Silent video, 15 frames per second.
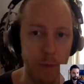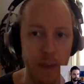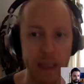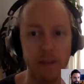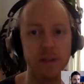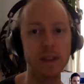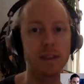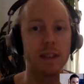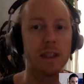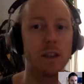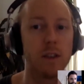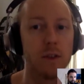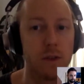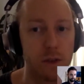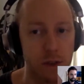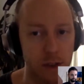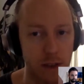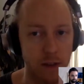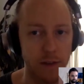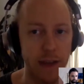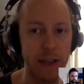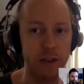It gives us the illusion
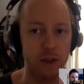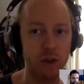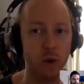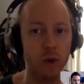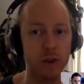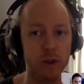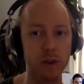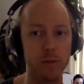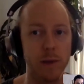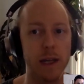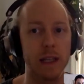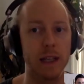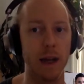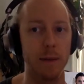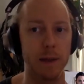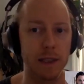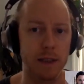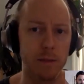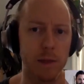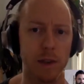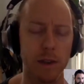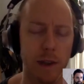of that short-term economic
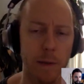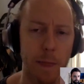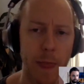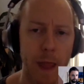stability.